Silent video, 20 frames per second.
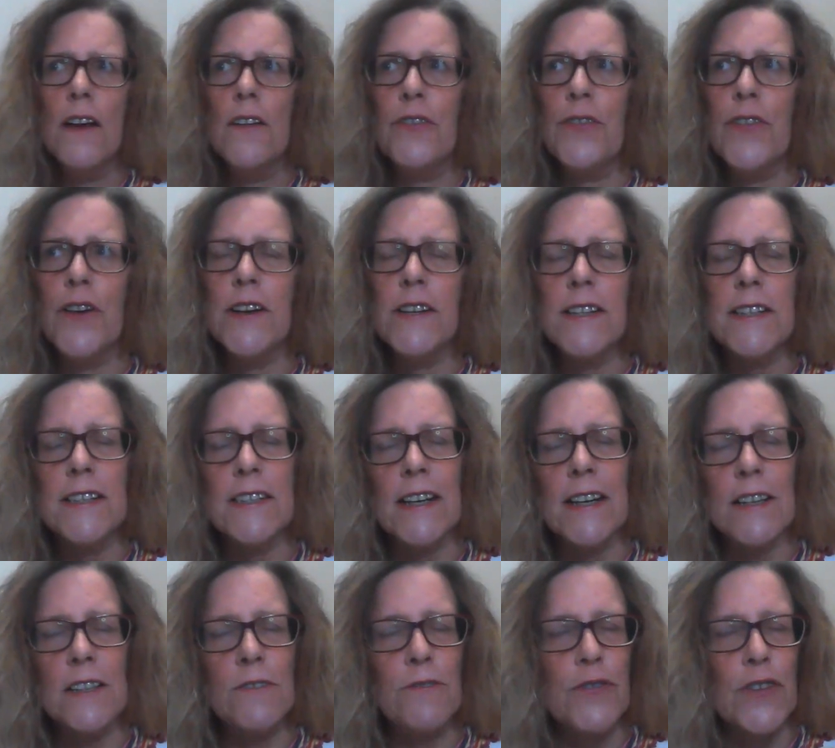
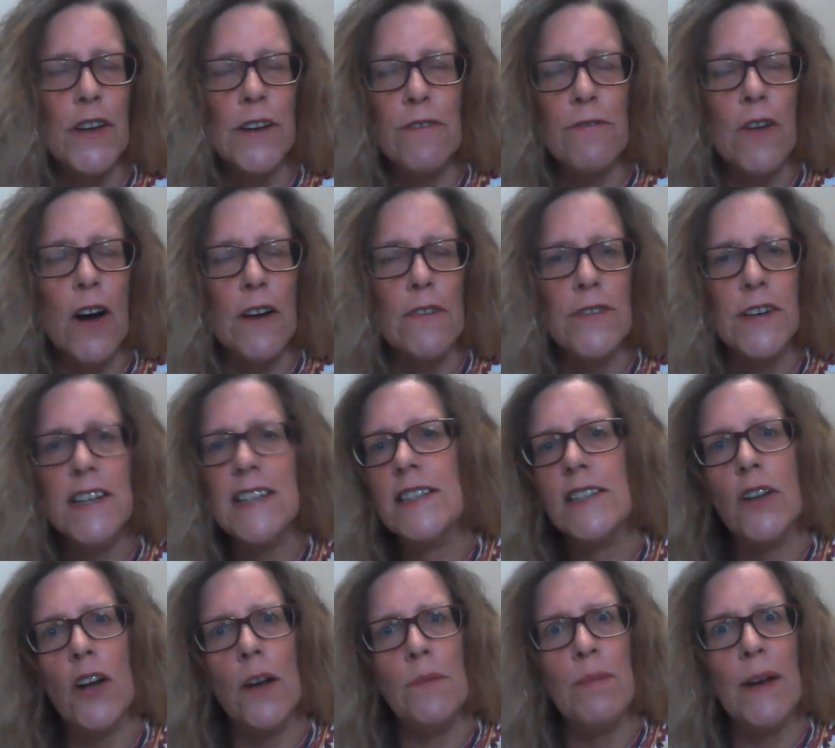thirty-six, thirty-five years
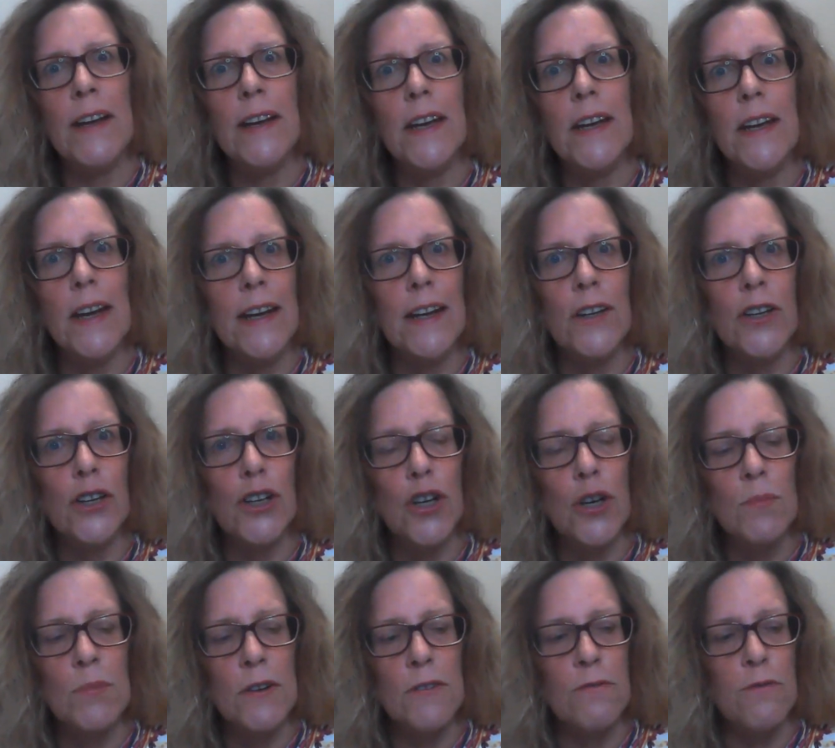that I'd been in
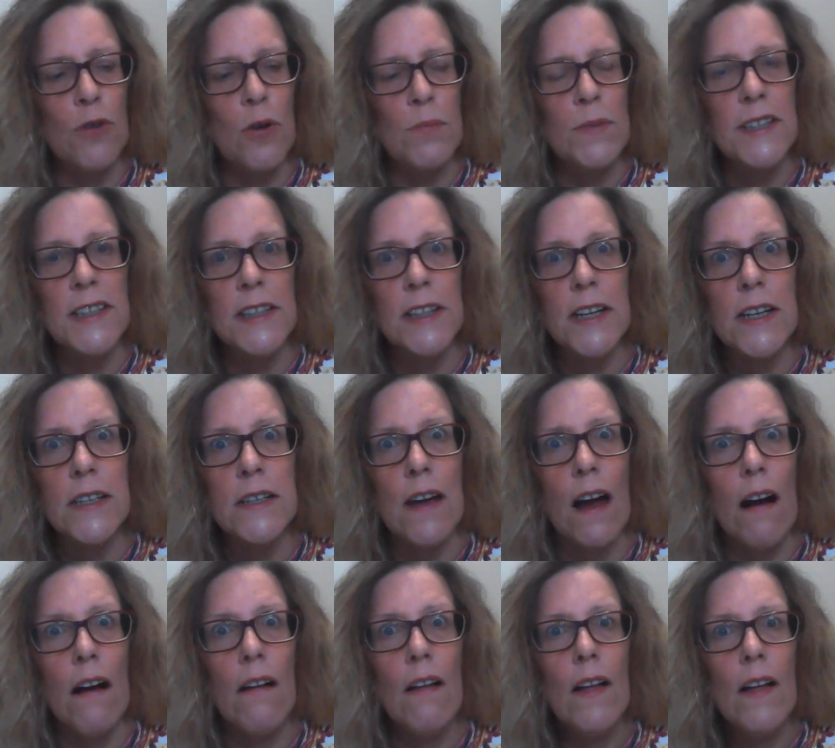human form as
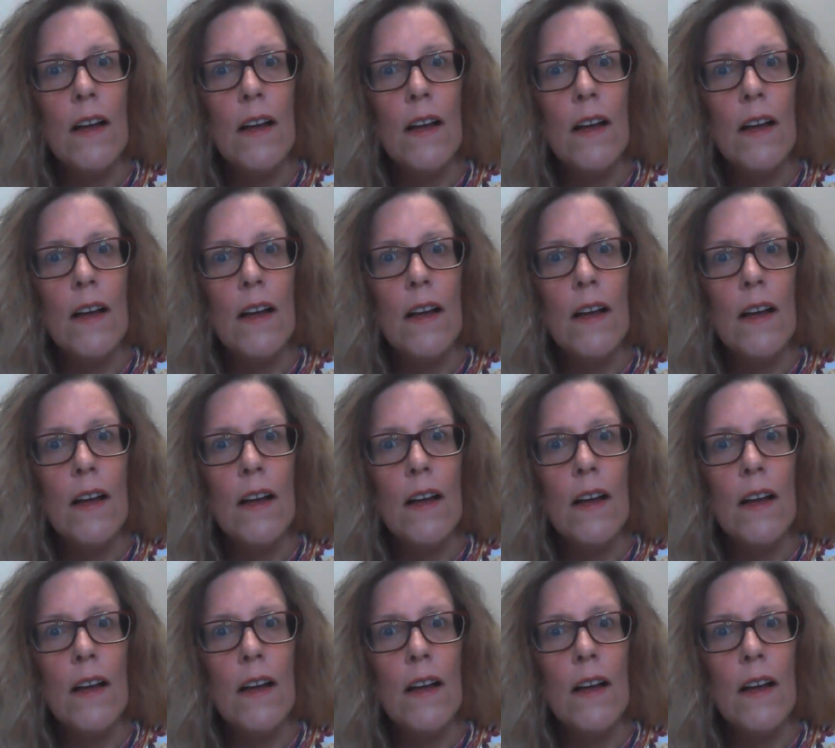Lynda.